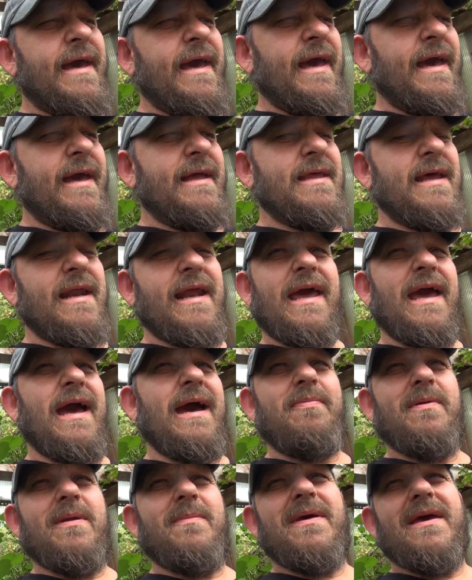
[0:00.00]
And today
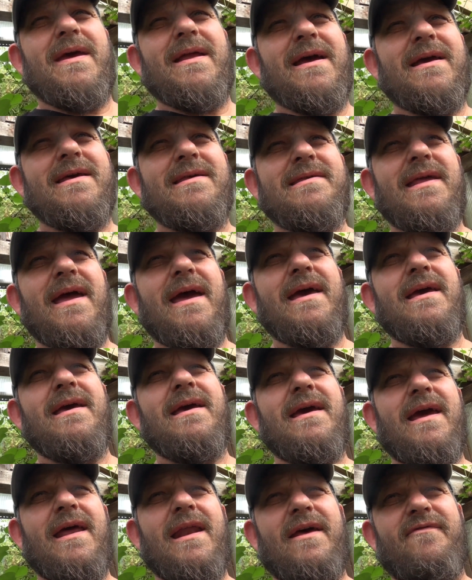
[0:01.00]
happened to be a nice day,
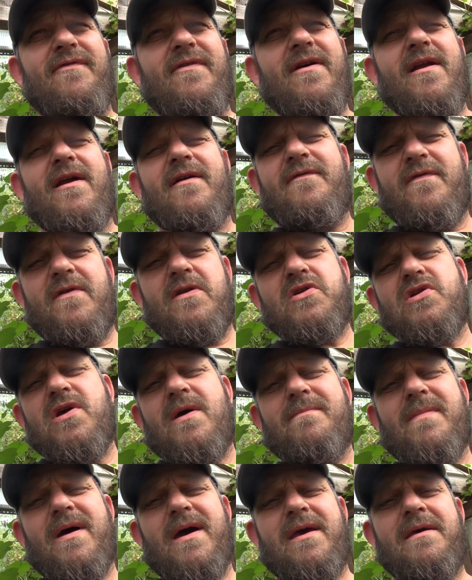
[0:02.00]
and I figured I'd finish
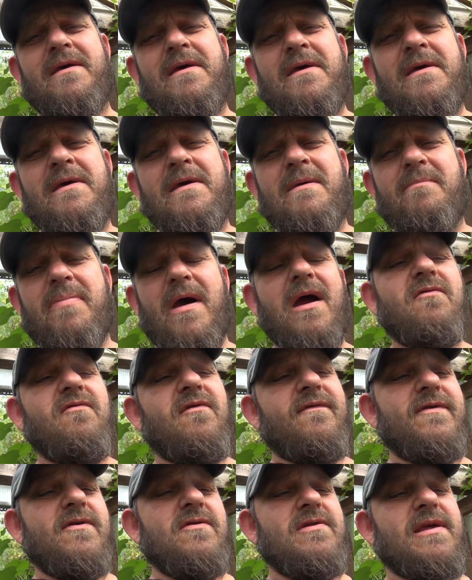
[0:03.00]
up my pod
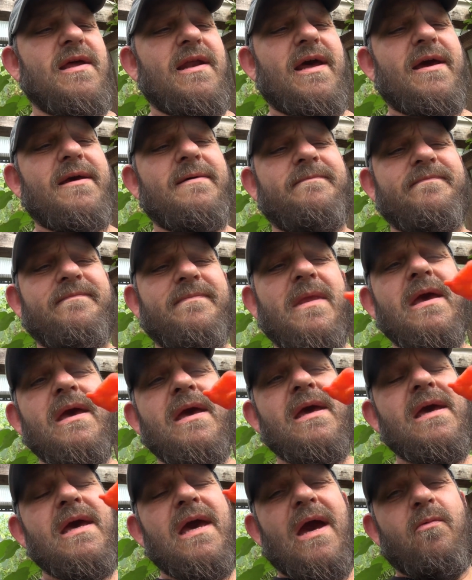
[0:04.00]
reviews today.
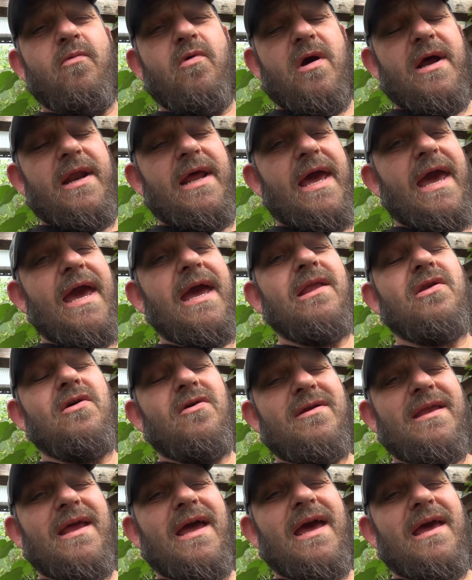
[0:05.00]
And we're going to end
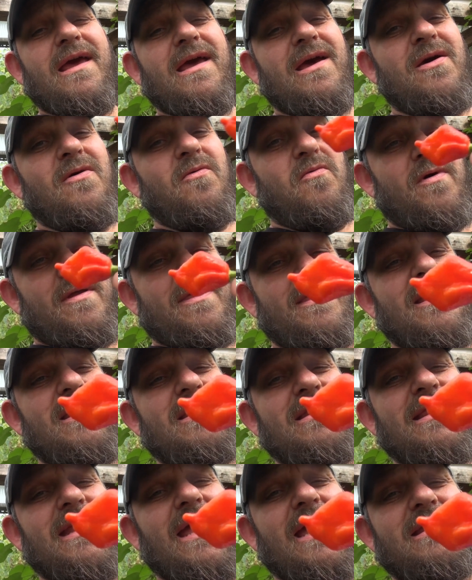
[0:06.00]
our day with
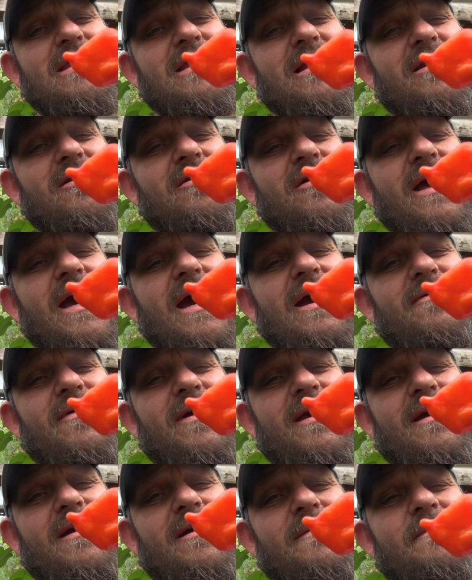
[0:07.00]
this nasty little guy
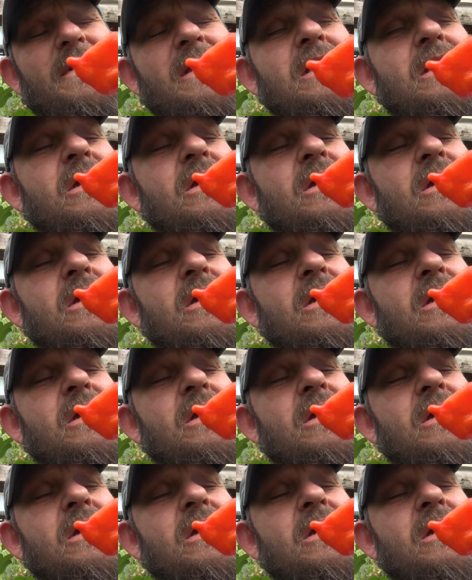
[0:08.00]
right here.